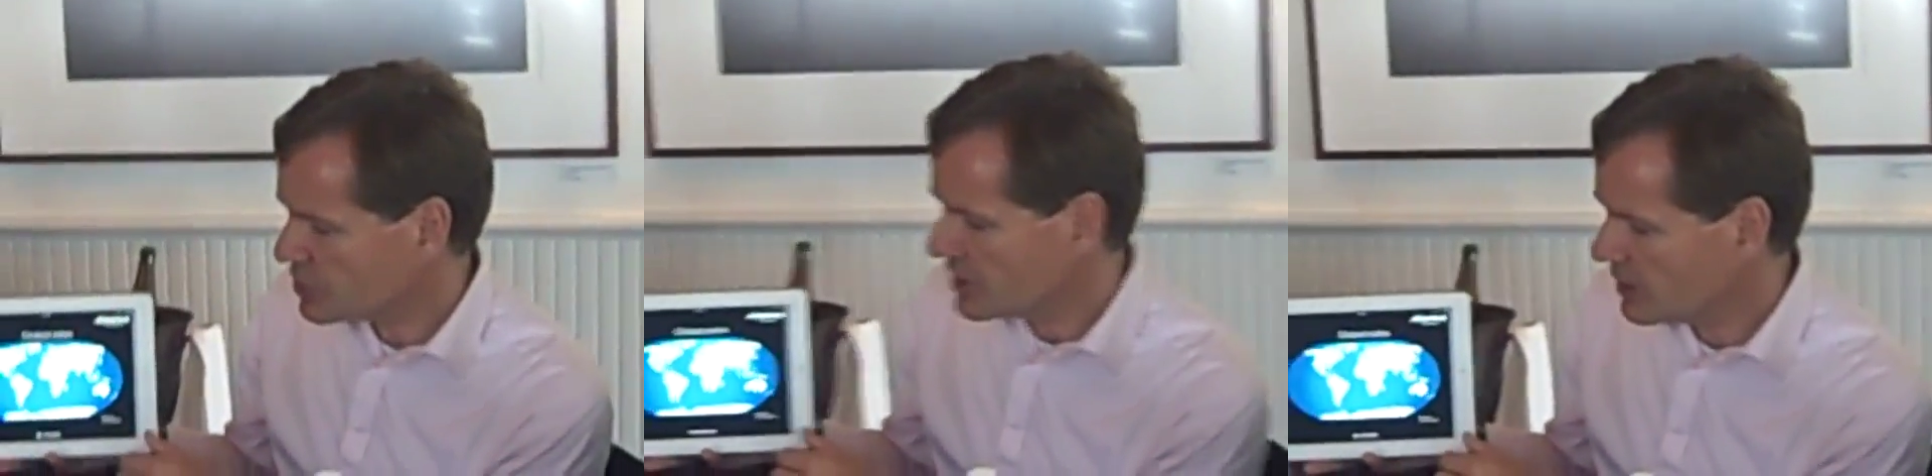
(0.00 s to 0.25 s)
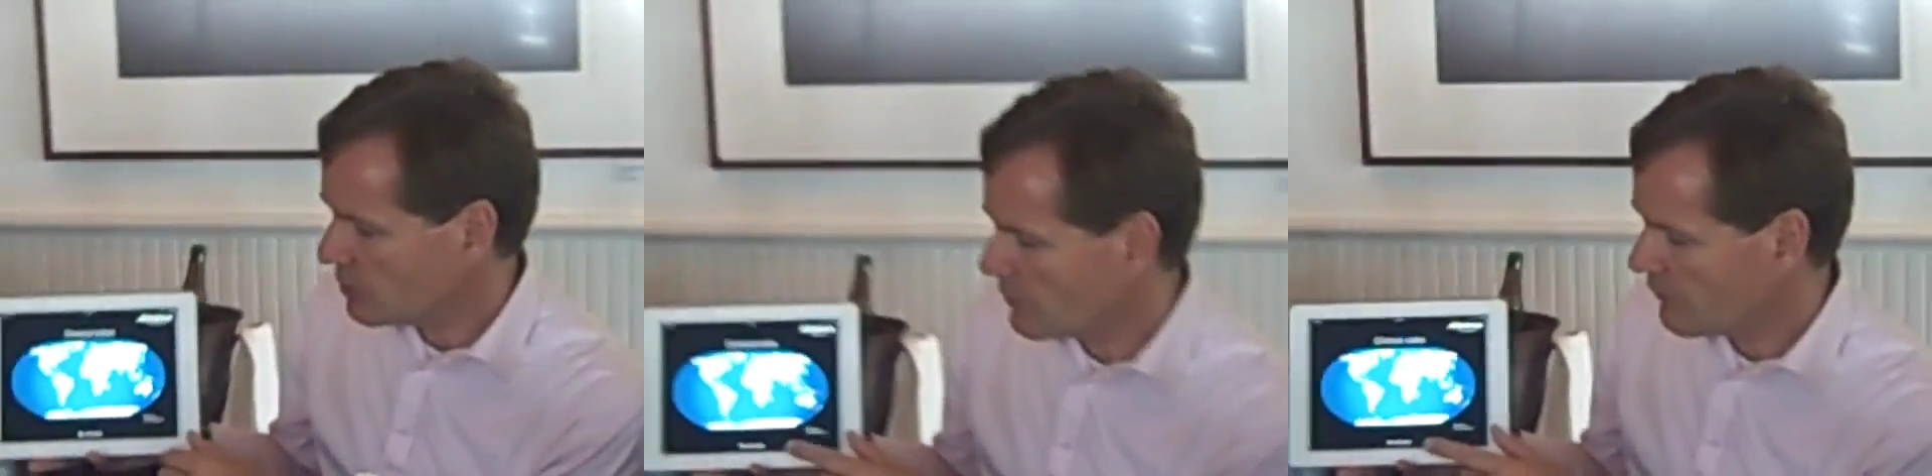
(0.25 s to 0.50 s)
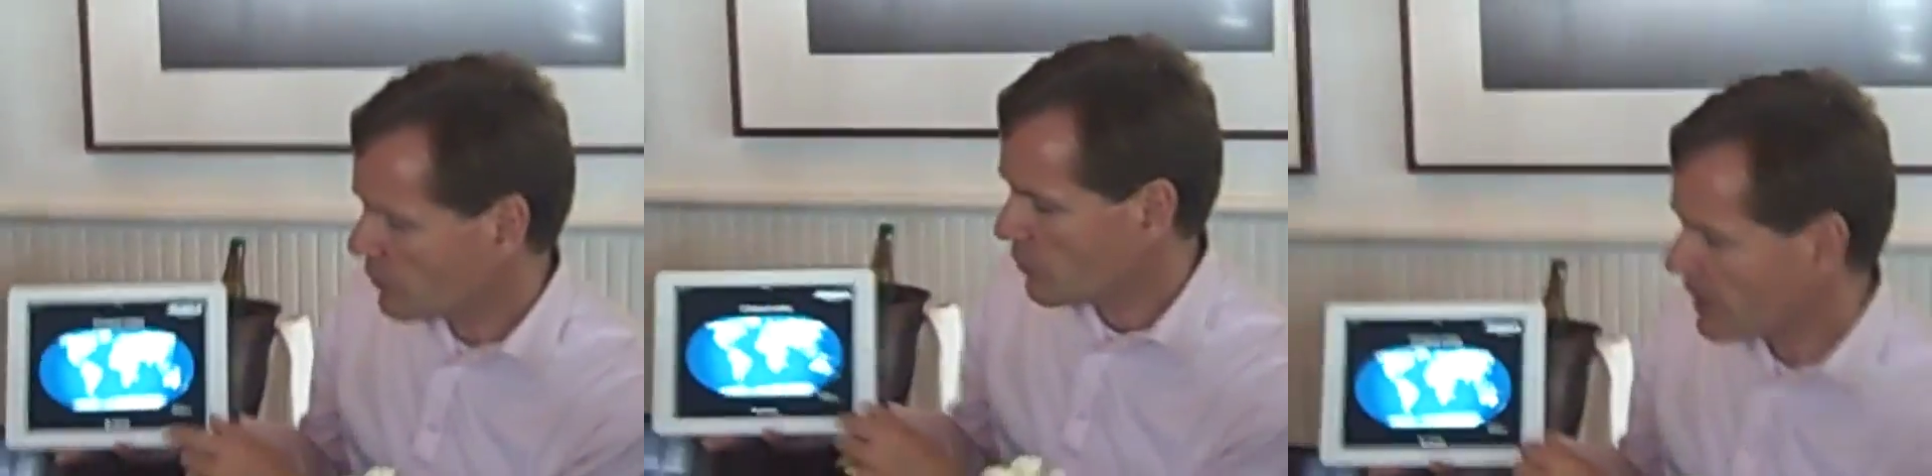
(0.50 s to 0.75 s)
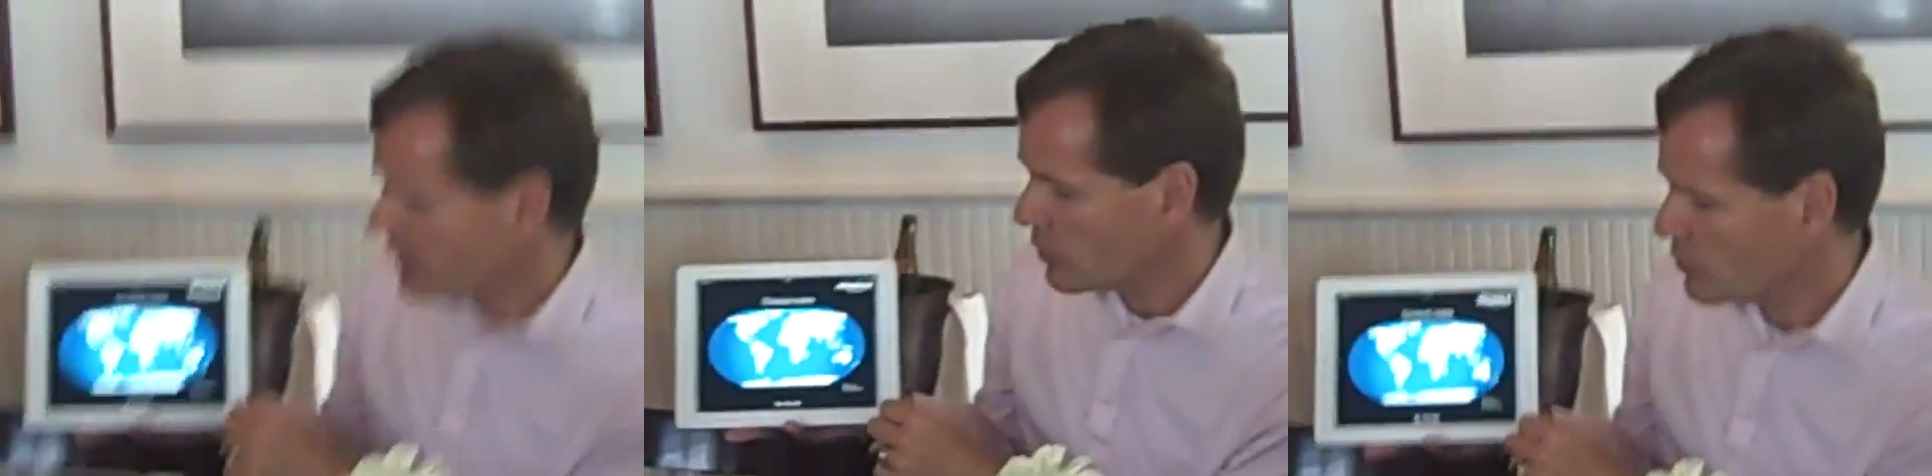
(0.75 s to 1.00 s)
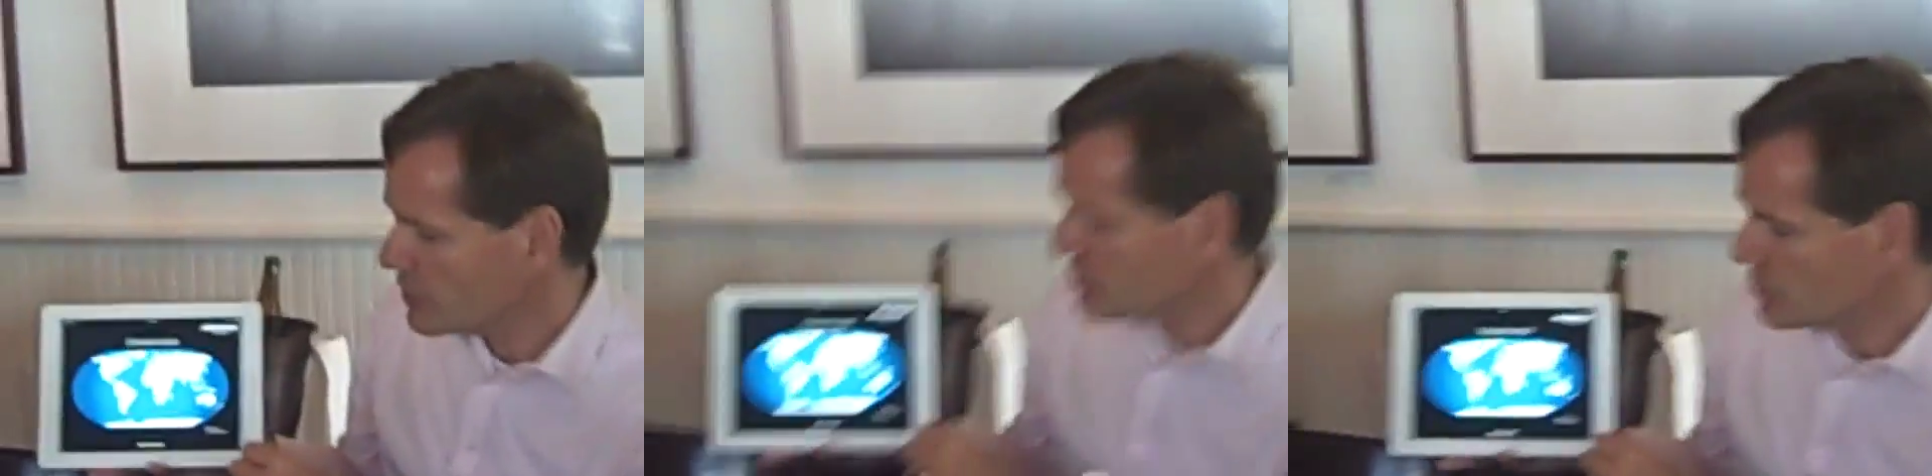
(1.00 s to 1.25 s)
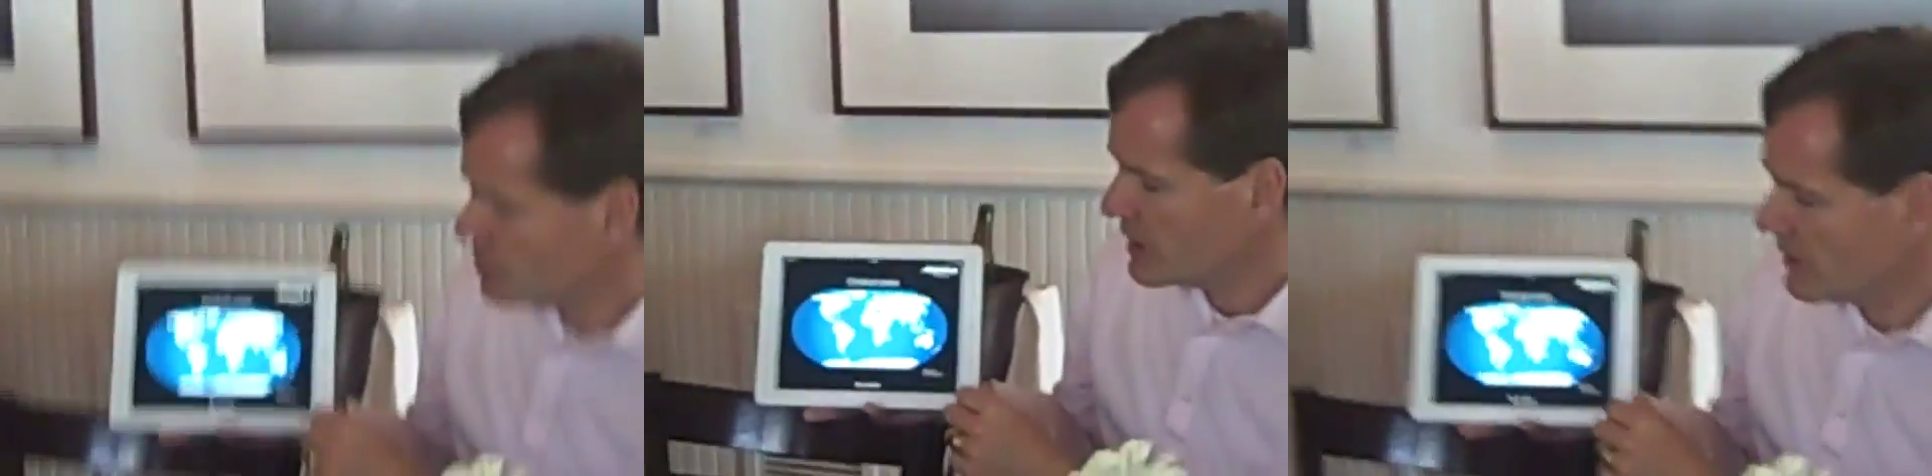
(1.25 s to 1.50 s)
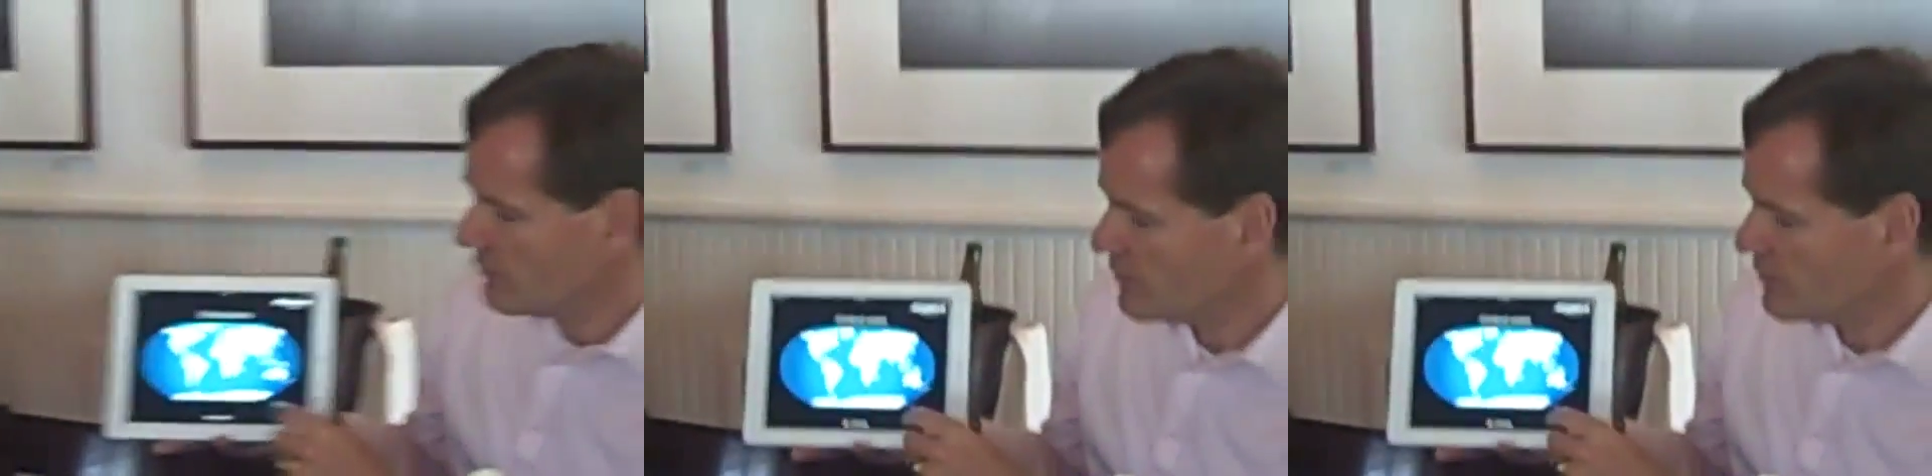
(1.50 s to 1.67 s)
still, before I go into the